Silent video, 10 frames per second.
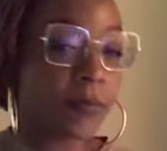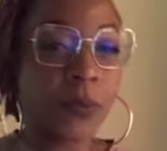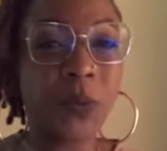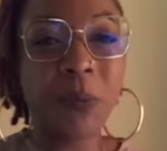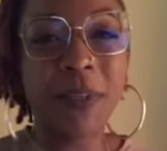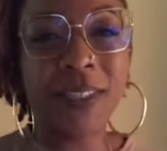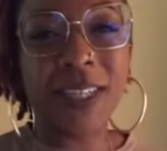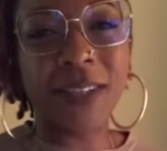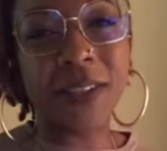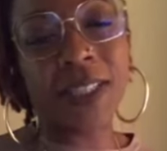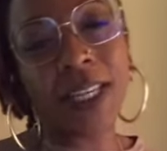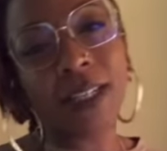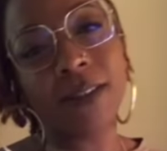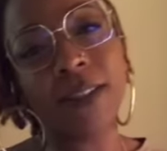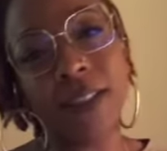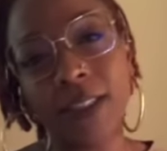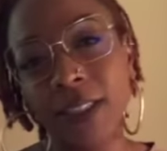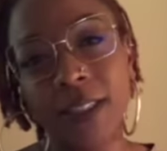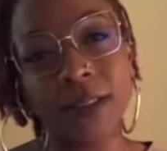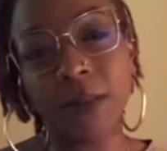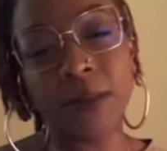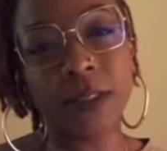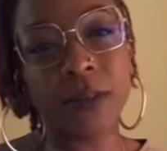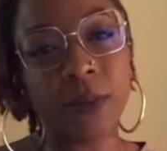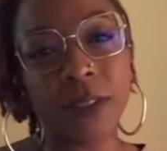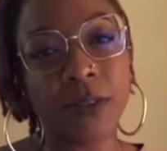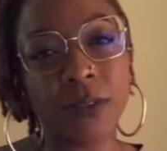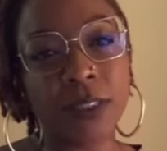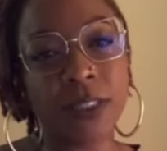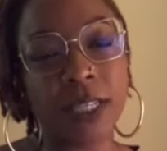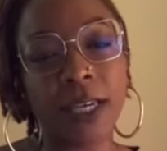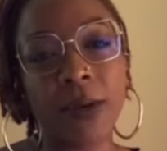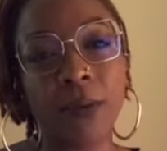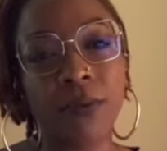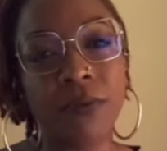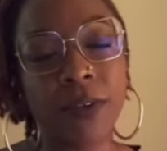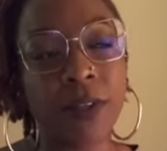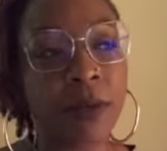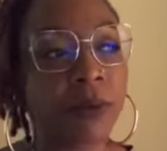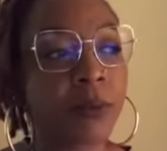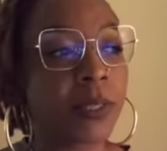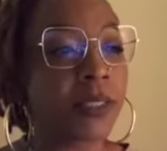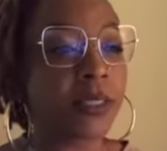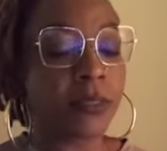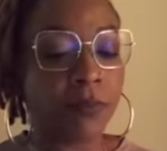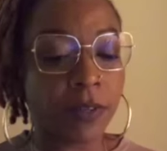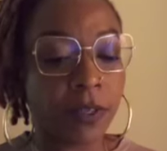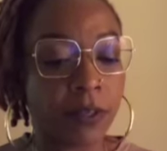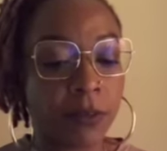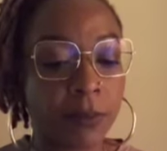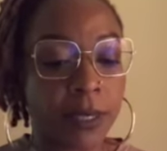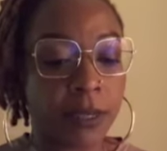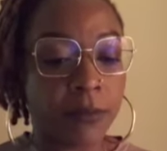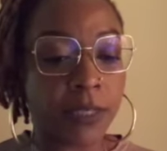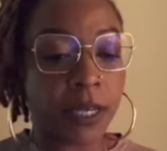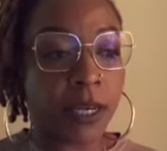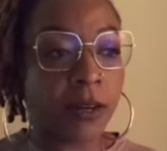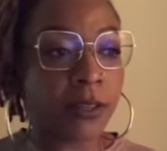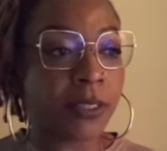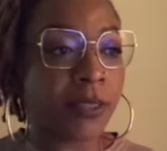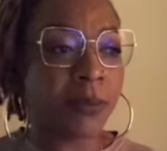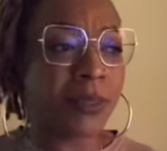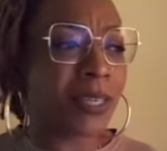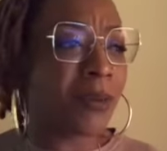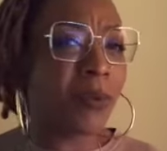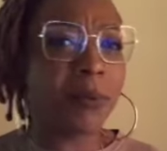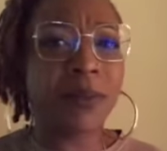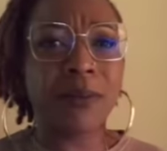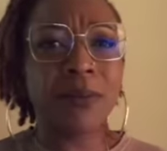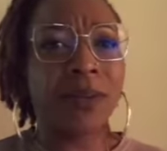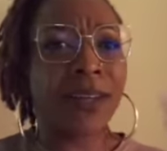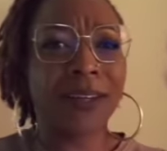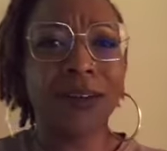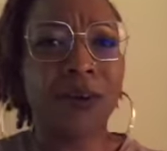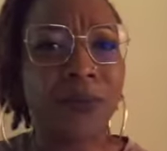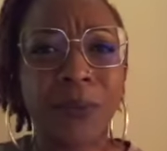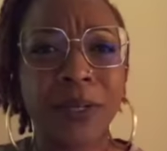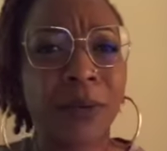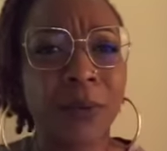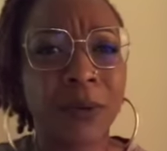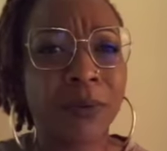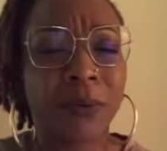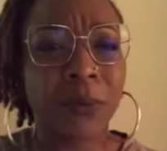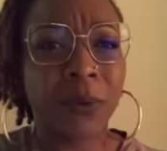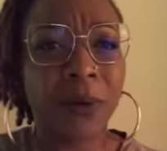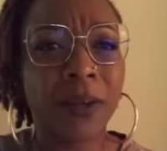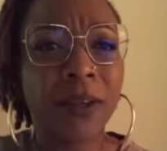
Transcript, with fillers: We miss out on a lot of good things because we don't just say how we feel. I was watching this video by M J Harris, and he was like, women don't know how to go for what they want no more.